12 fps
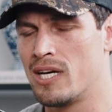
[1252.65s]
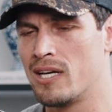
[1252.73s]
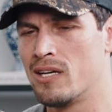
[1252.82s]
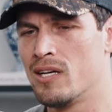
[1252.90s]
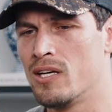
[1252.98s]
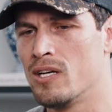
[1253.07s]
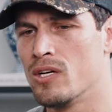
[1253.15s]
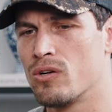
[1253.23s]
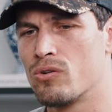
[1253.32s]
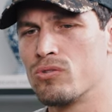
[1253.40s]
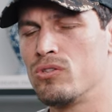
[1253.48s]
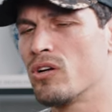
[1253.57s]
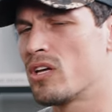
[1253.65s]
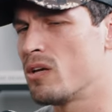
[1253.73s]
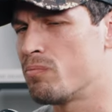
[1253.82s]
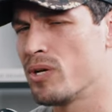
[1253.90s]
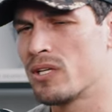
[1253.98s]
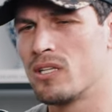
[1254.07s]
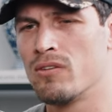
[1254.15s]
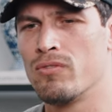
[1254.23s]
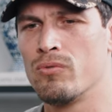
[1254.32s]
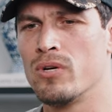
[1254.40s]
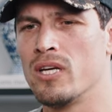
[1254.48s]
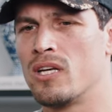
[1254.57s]
Like, because you don't get picked
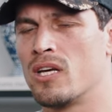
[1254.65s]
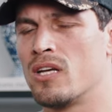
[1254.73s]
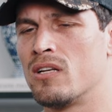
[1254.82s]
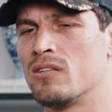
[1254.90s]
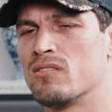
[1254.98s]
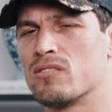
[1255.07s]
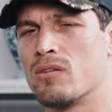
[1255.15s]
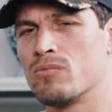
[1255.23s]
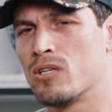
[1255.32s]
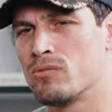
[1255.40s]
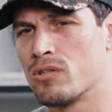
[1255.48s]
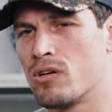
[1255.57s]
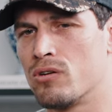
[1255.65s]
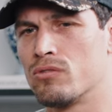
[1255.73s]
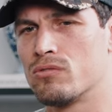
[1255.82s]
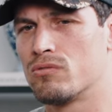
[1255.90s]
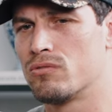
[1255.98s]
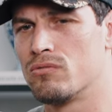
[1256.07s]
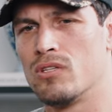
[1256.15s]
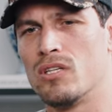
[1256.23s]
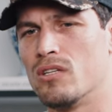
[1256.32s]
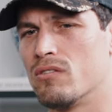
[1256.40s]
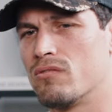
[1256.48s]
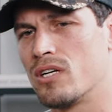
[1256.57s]
every week, and sometimes a coach
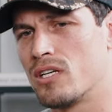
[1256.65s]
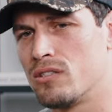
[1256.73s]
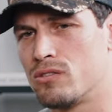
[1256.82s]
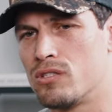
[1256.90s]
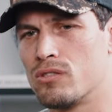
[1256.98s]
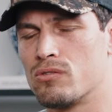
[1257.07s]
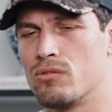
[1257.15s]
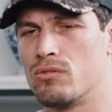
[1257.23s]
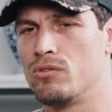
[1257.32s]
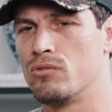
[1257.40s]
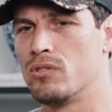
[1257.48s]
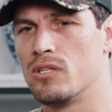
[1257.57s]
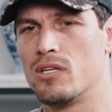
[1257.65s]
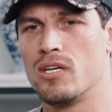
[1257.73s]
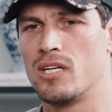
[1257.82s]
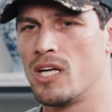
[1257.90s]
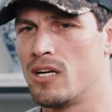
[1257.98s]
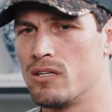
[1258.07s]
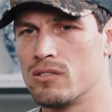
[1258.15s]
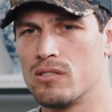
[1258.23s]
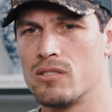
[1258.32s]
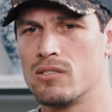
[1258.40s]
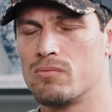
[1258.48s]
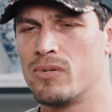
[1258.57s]
fucking shits on you in the
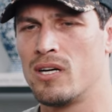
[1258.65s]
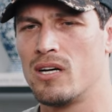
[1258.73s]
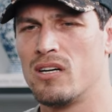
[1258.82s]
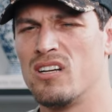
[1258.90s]
analysis, but.